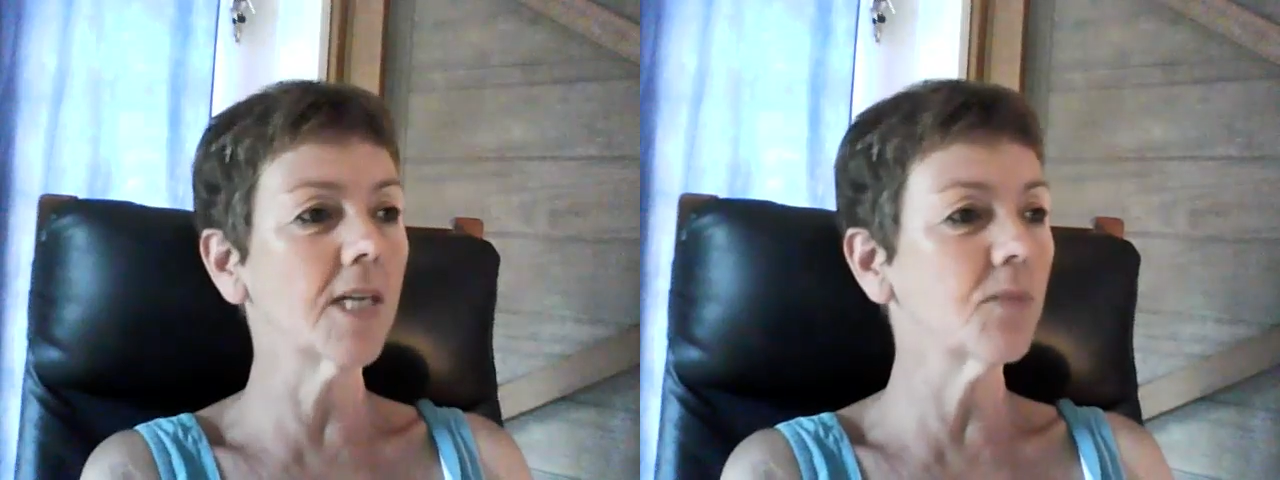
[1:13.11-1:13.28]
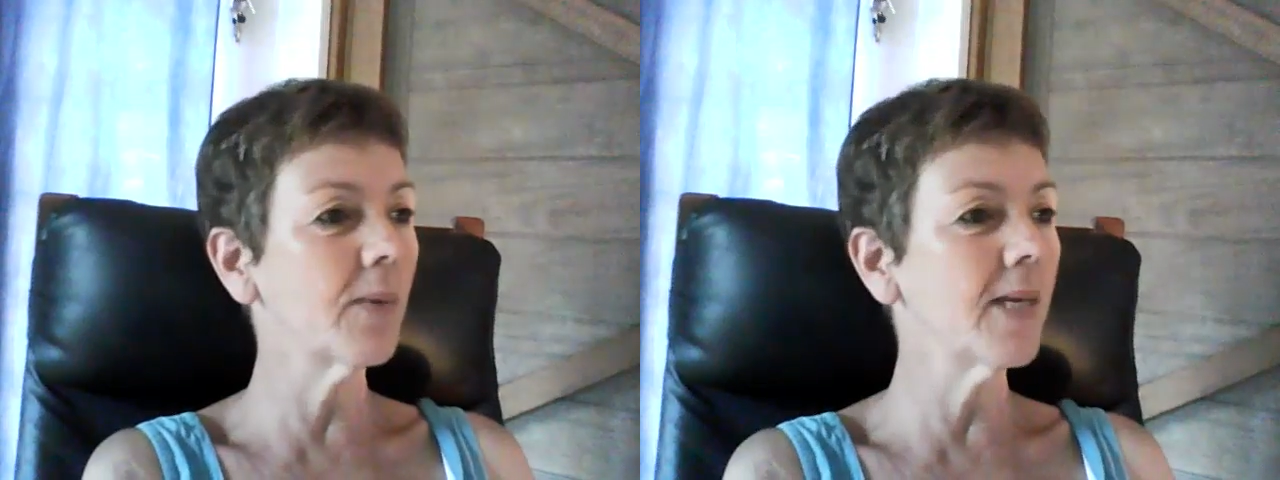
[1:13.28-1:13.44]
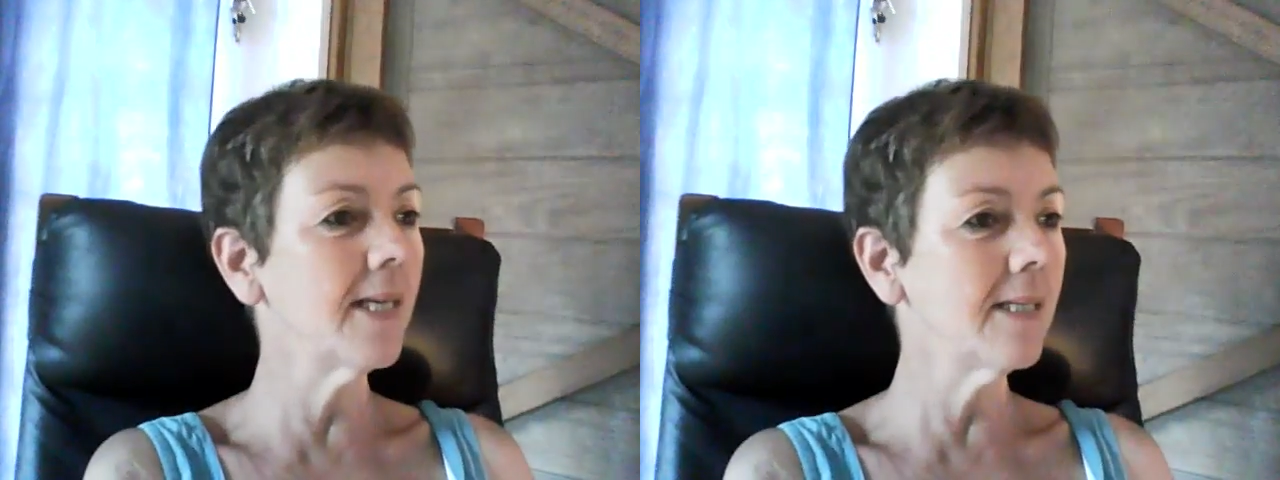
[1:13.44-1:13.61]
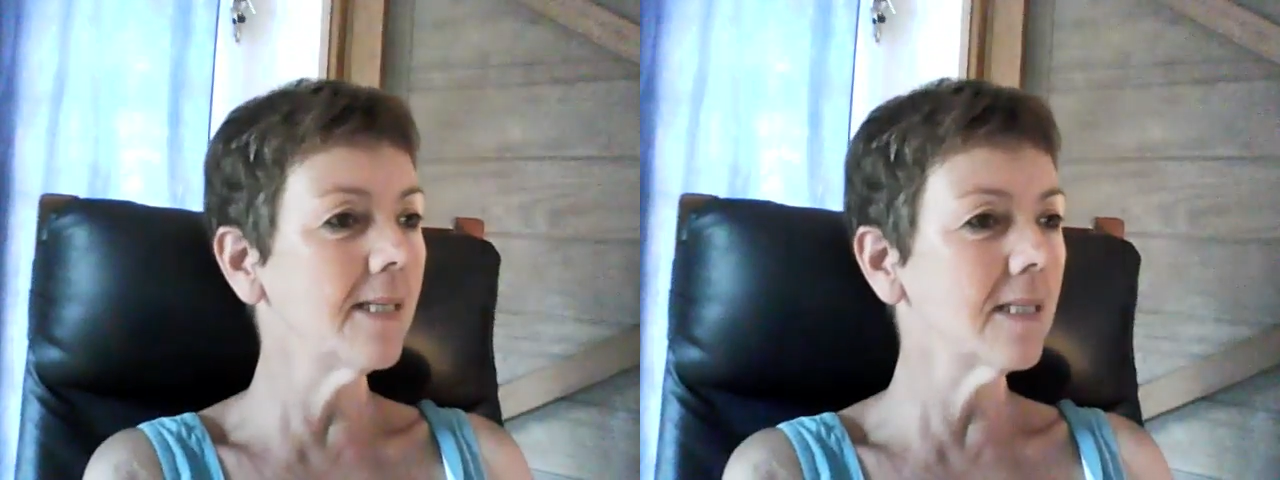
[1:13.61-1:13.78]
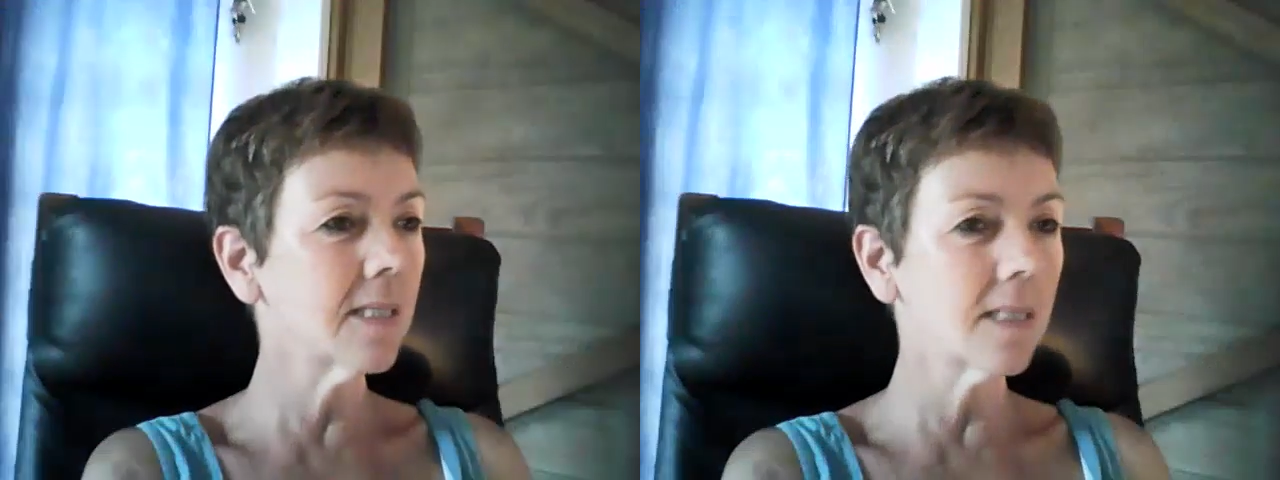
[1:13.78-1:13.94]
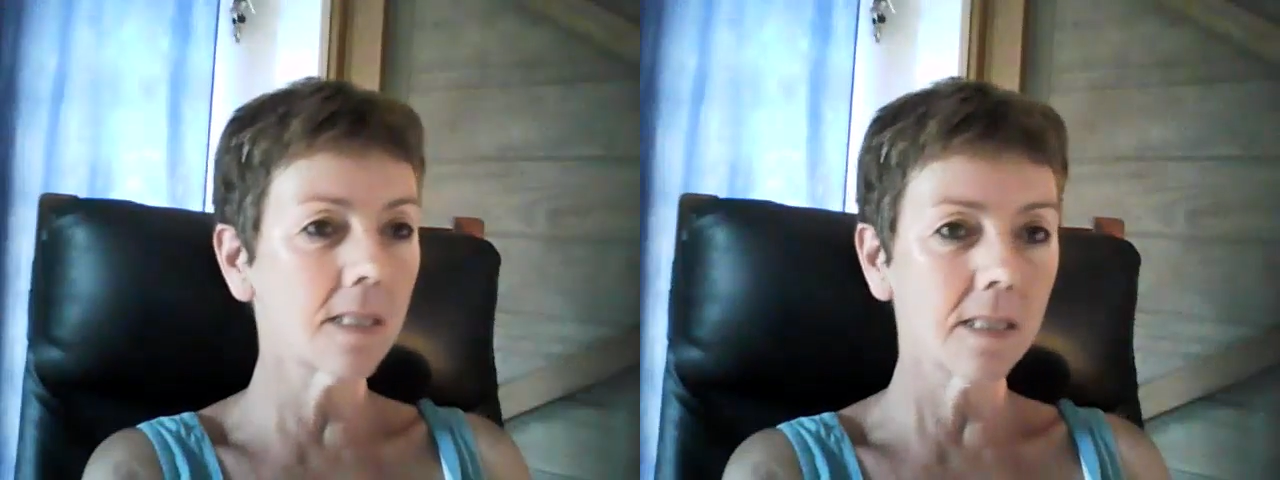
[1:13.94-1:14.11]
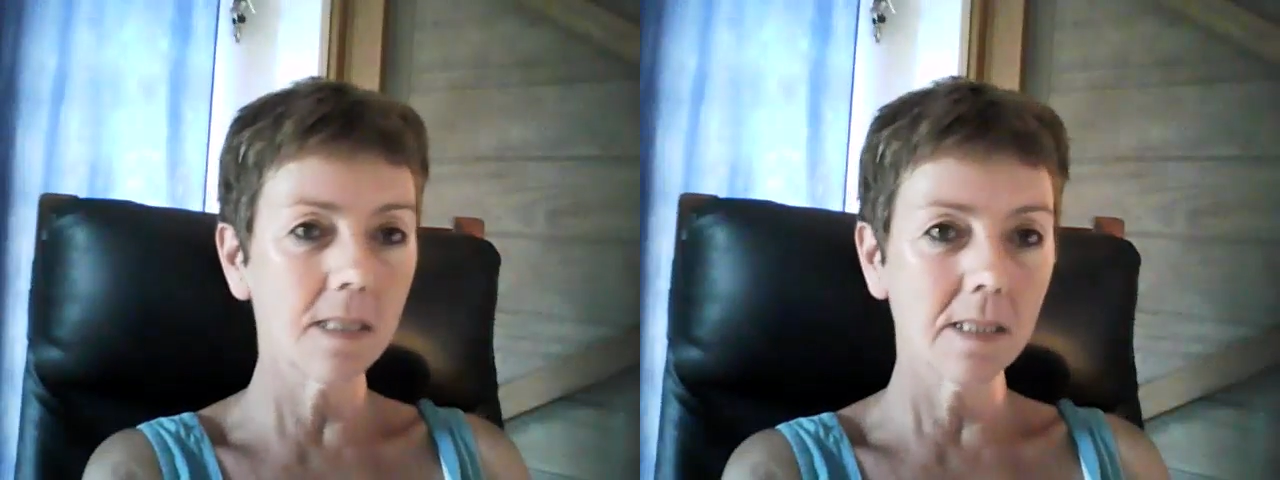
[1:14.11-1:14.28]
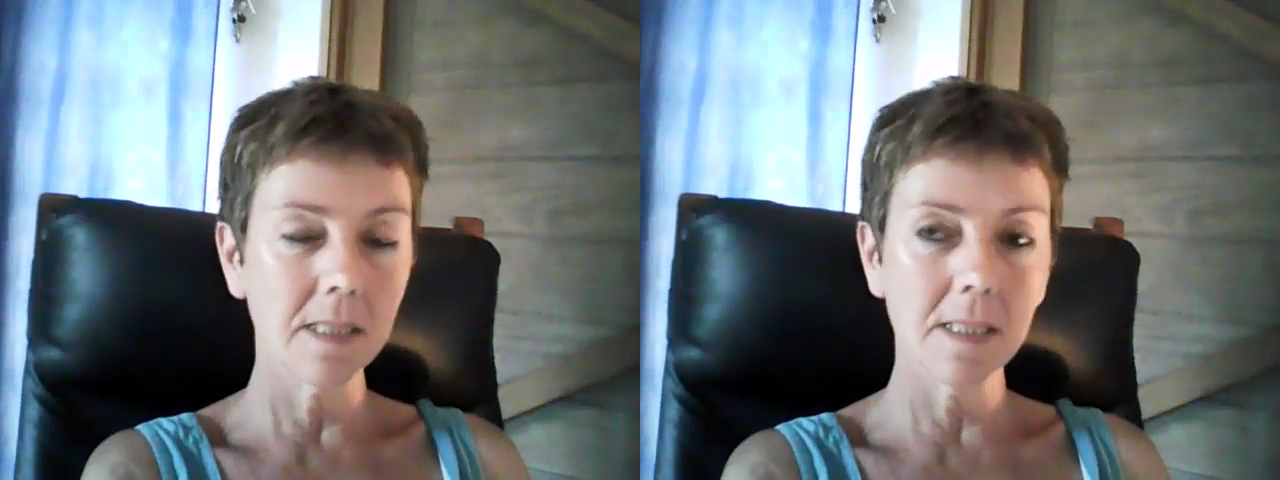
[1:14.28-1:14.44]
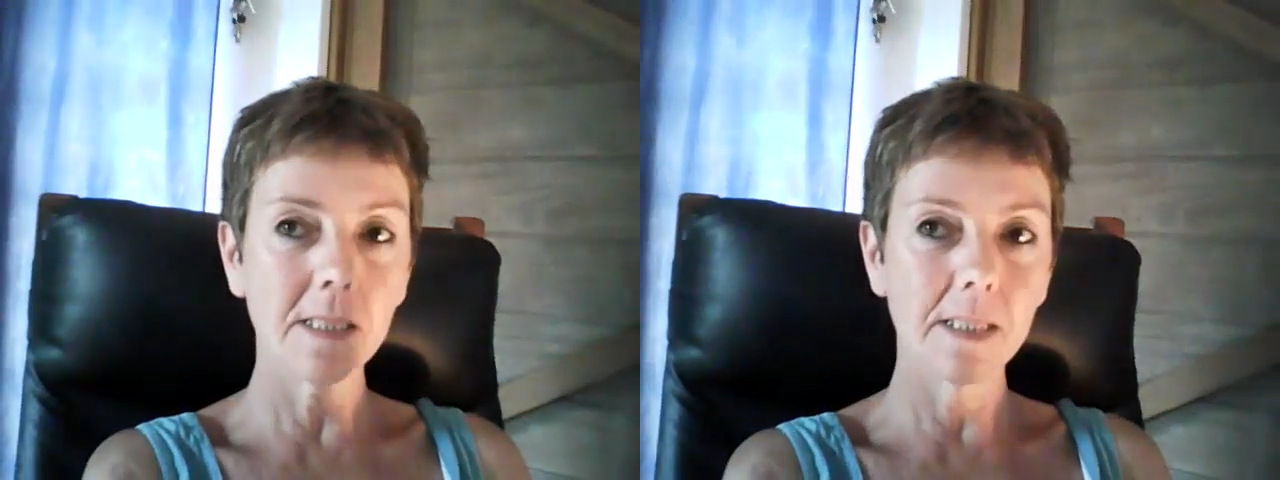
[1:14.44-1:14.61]
Explain this
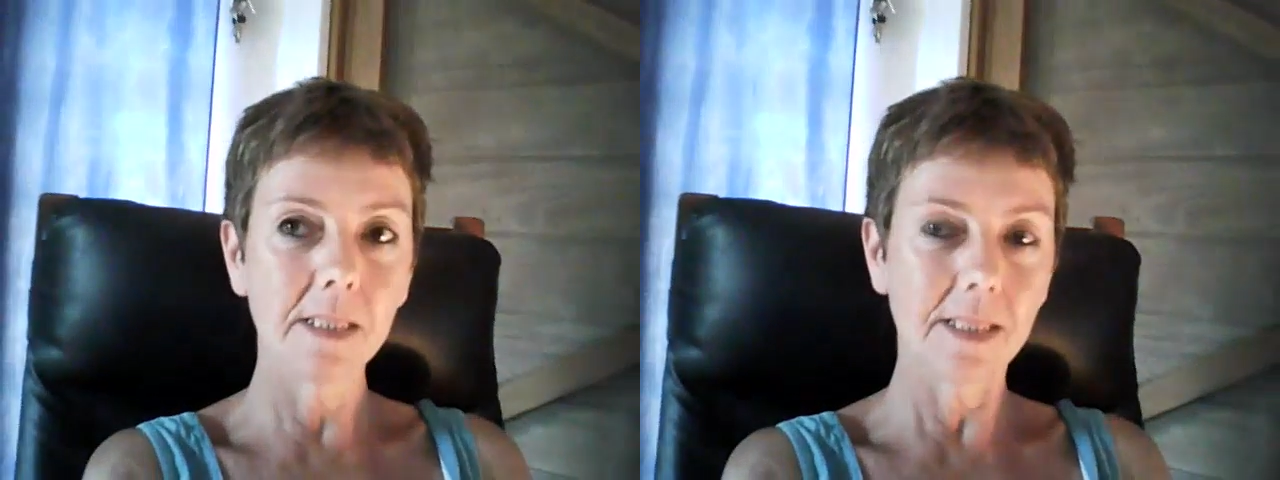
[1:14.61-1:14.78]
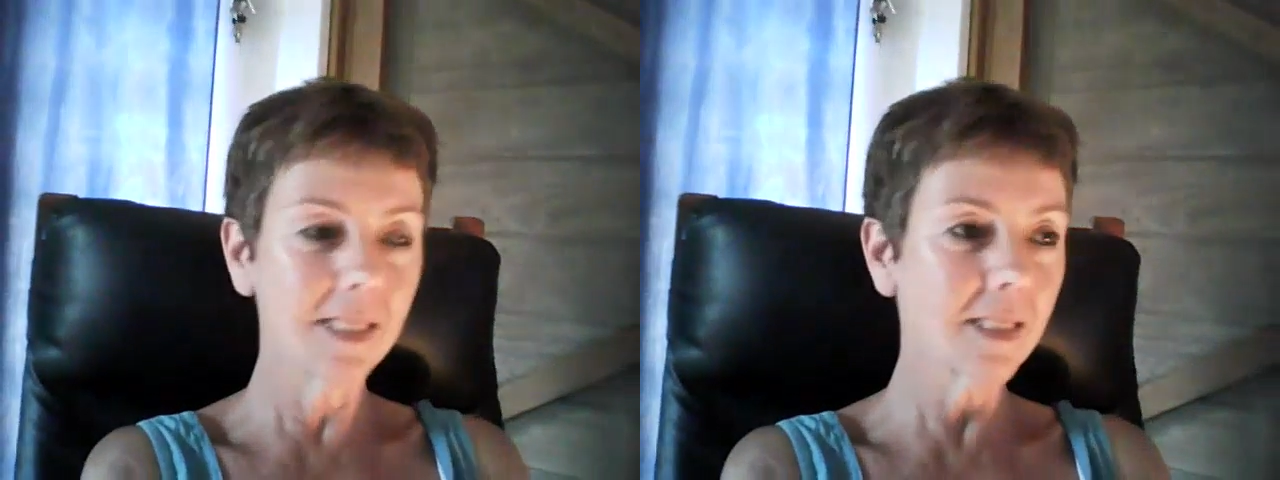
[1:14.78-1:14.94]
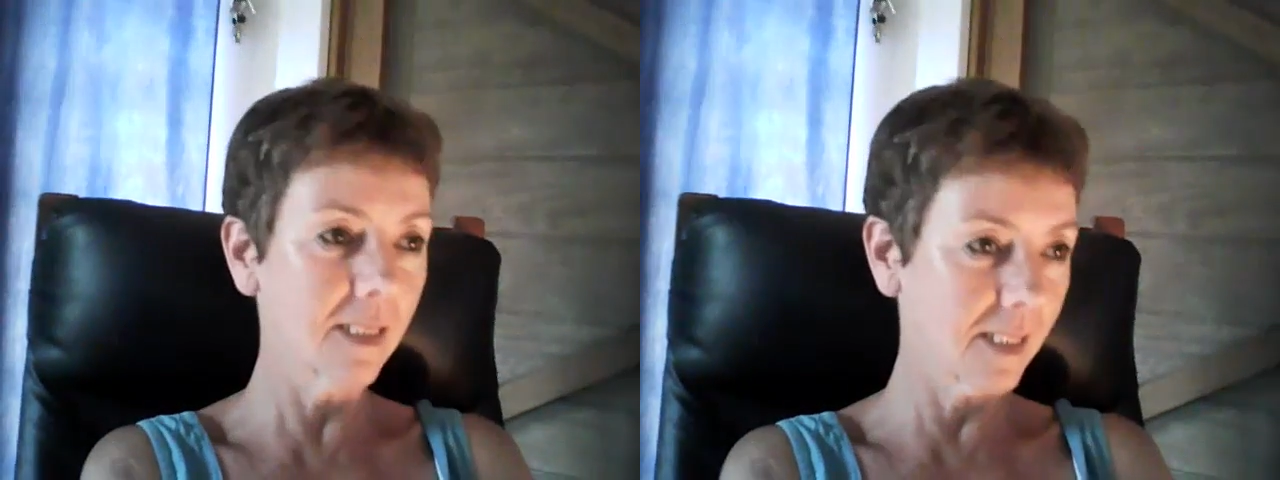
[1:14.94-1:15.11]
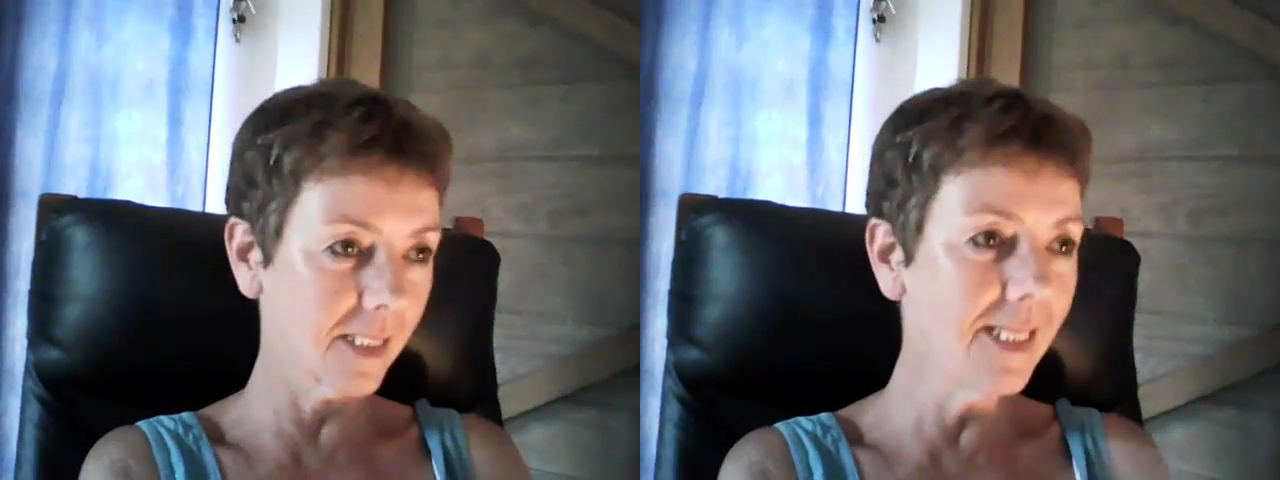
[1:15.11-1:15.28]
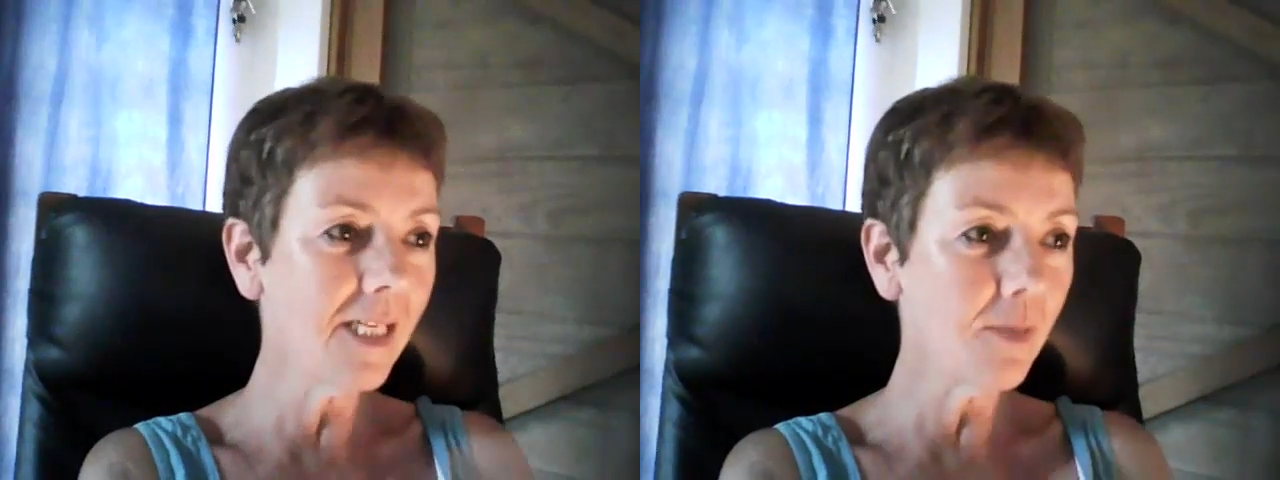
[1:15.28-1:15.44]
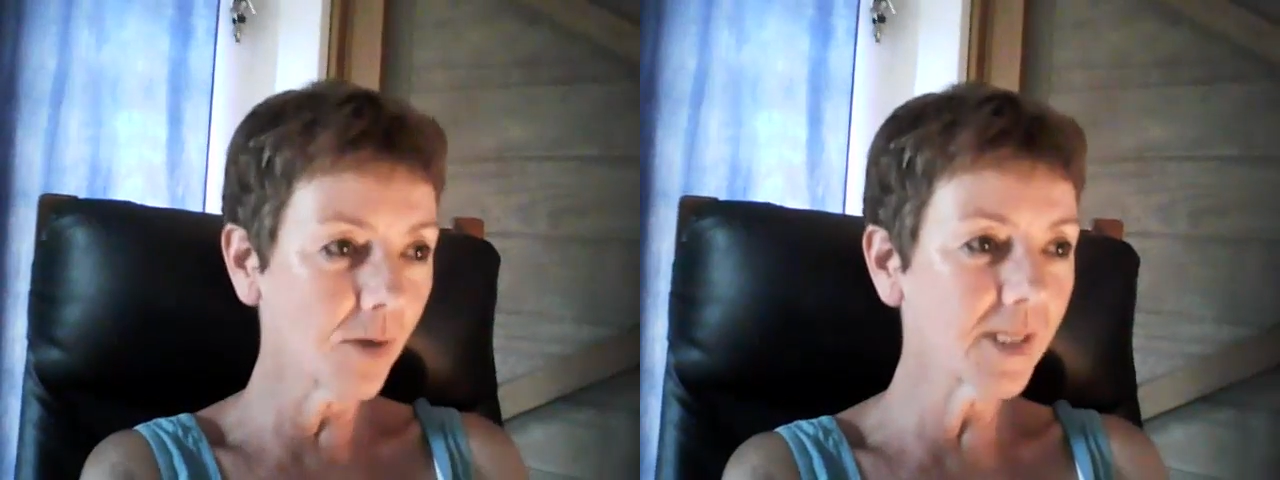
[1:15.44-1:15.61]
seed,